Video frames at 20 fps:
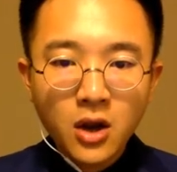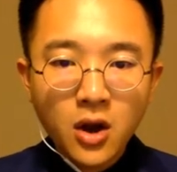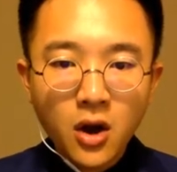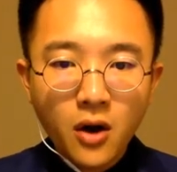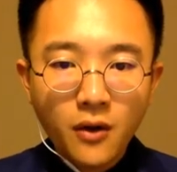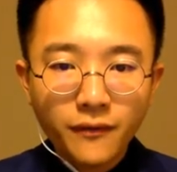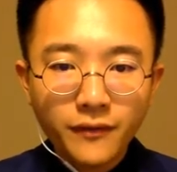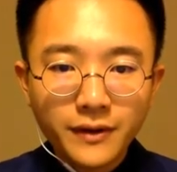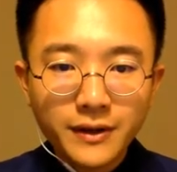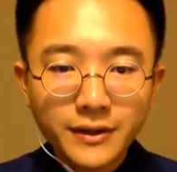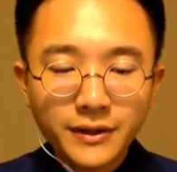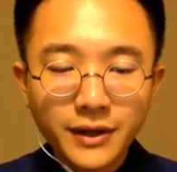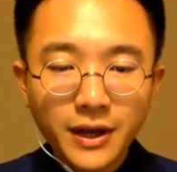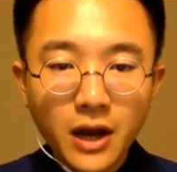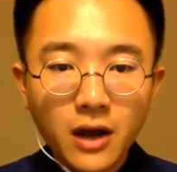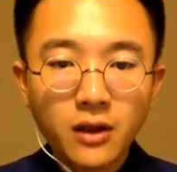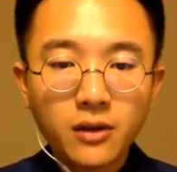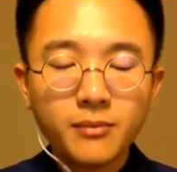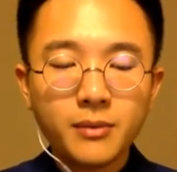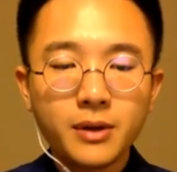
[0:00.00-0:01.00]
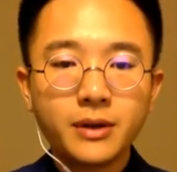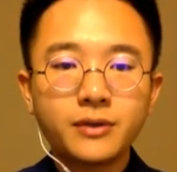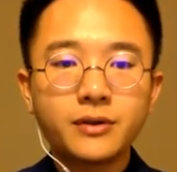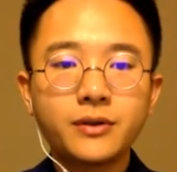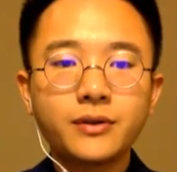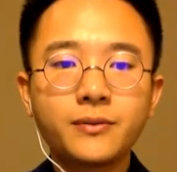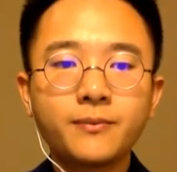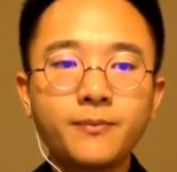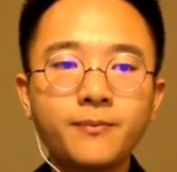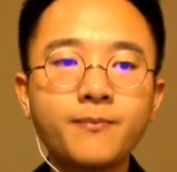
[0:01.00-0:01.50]
of this element,
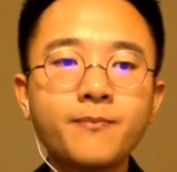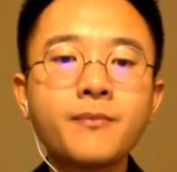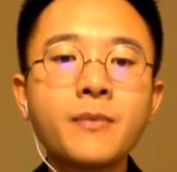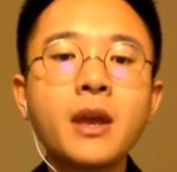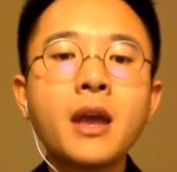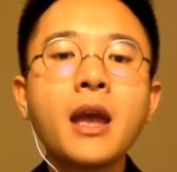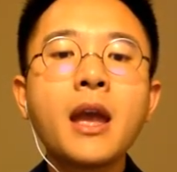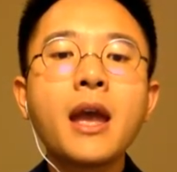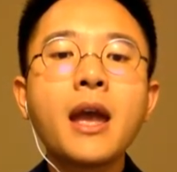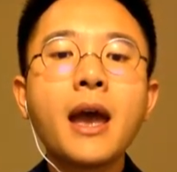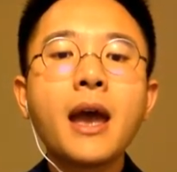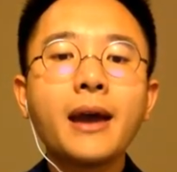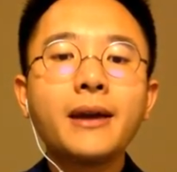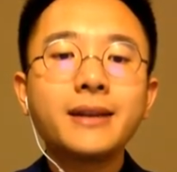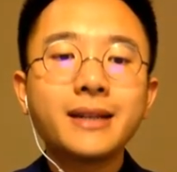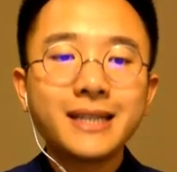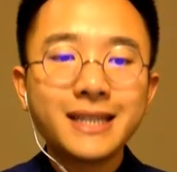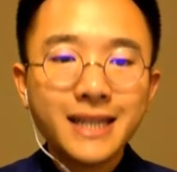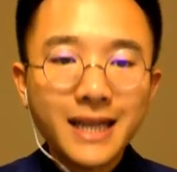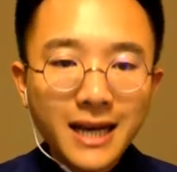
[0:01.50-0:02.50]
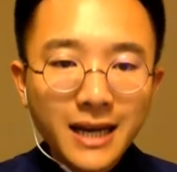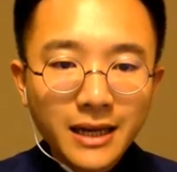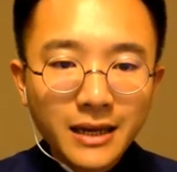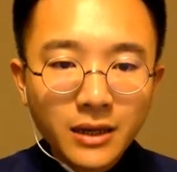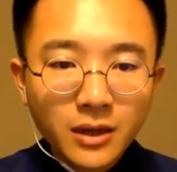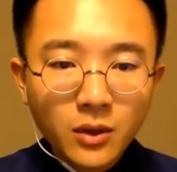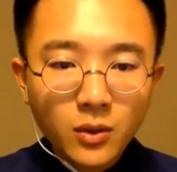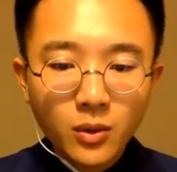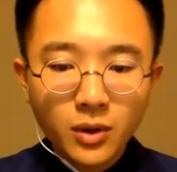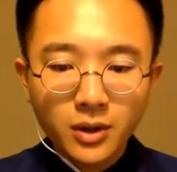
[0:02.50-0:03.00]
and then
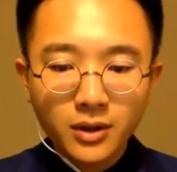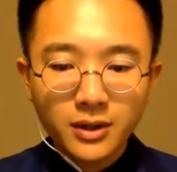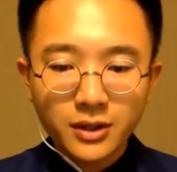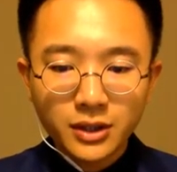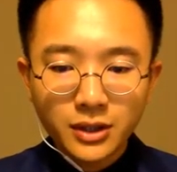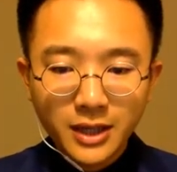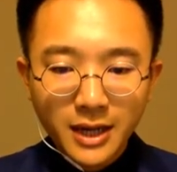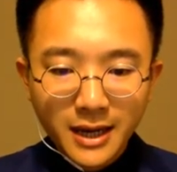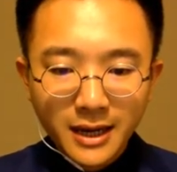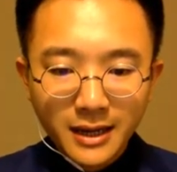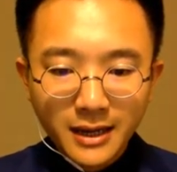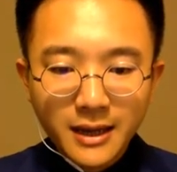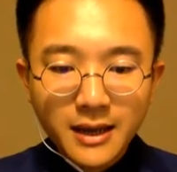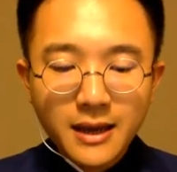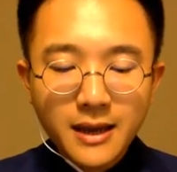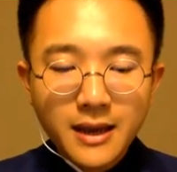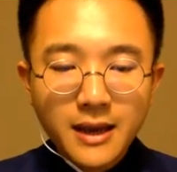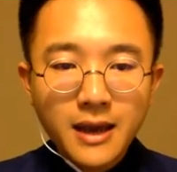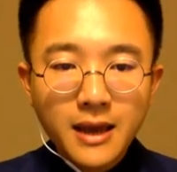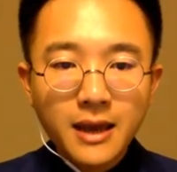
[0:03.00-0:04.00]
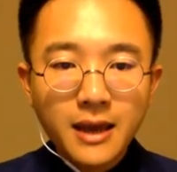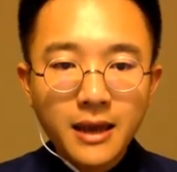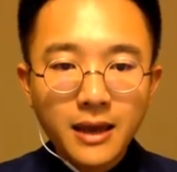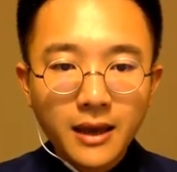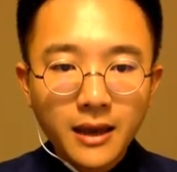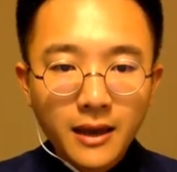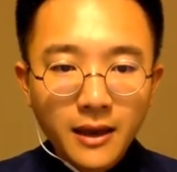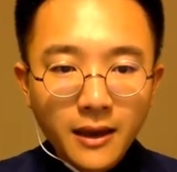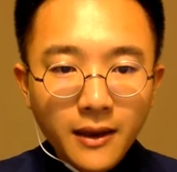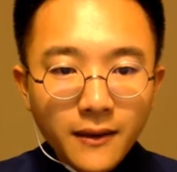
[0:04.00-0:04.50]
we're gonna check
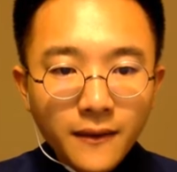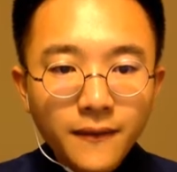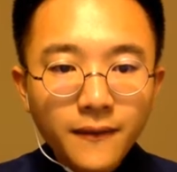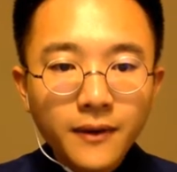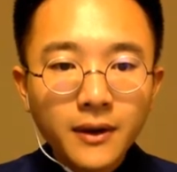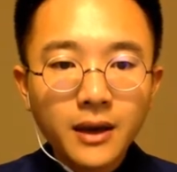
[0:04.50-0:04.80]
if